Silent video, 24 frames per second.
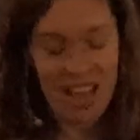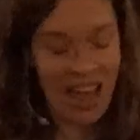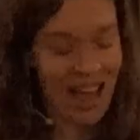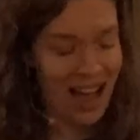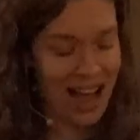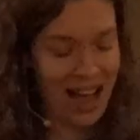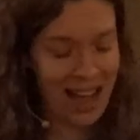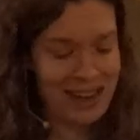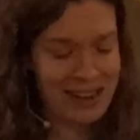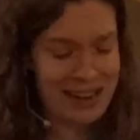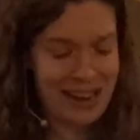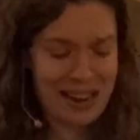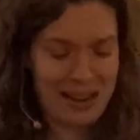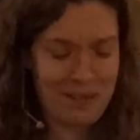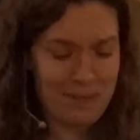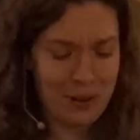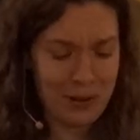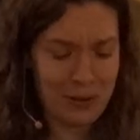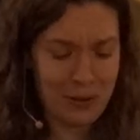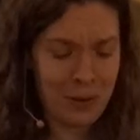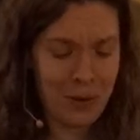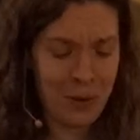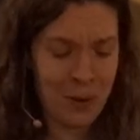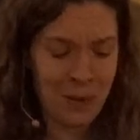
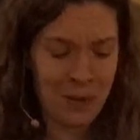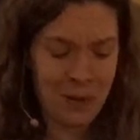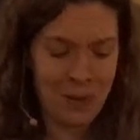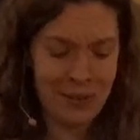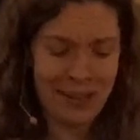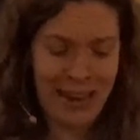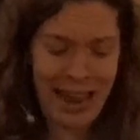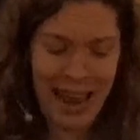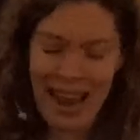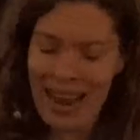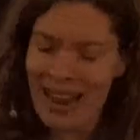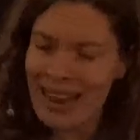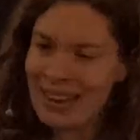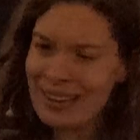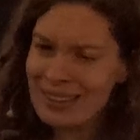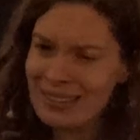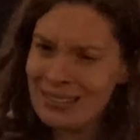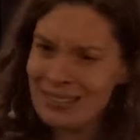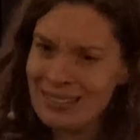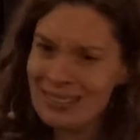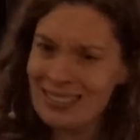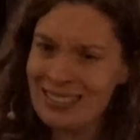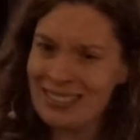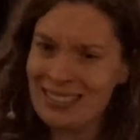unable to hold
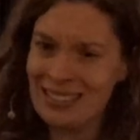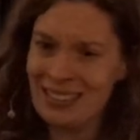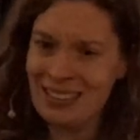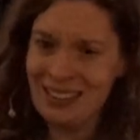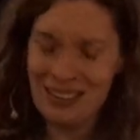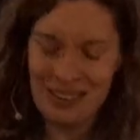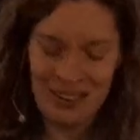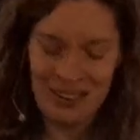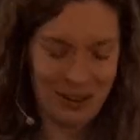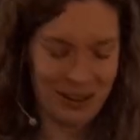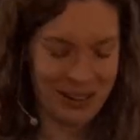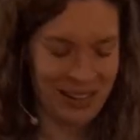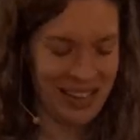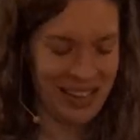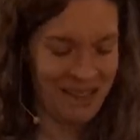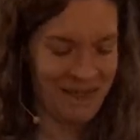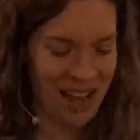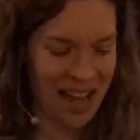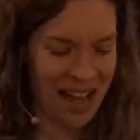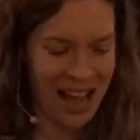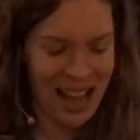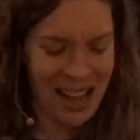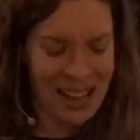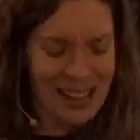hands or give
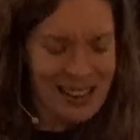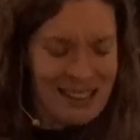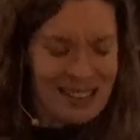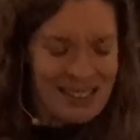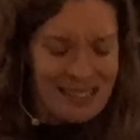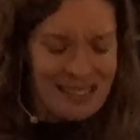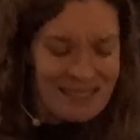a hug